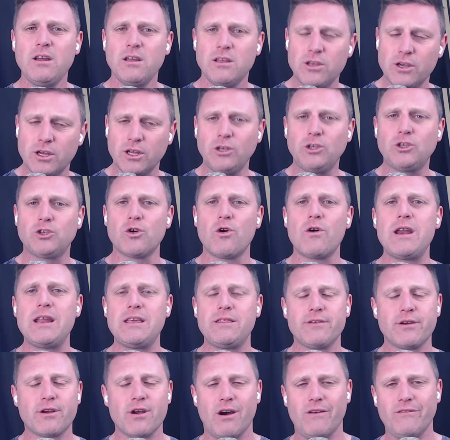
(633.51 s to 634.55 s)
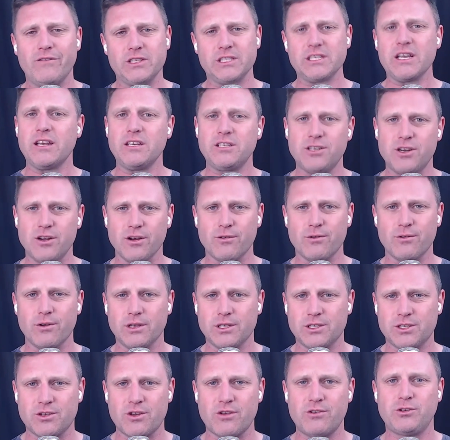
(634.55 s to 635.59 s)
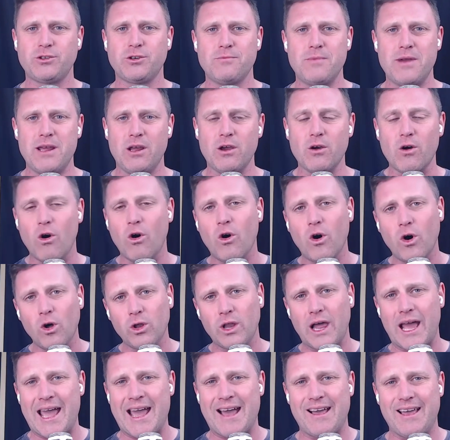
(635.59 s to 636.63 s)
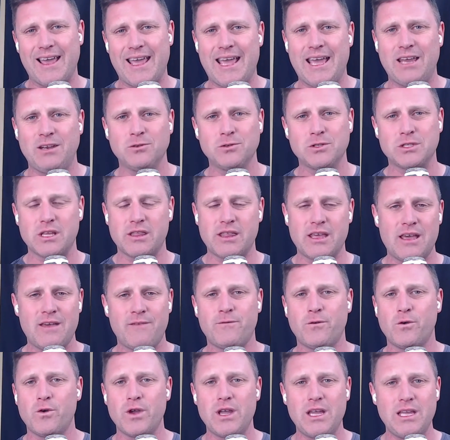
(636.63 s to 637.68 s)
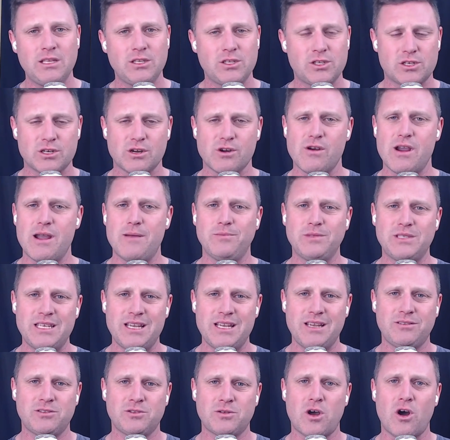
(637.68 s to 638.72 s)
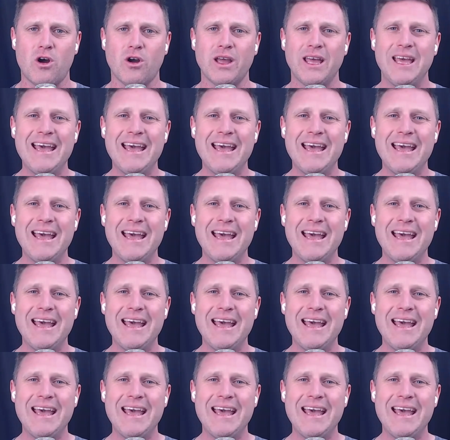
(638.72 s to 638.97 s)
You can join in the conversation across social media. All our handles are there for Instagram, TikTok,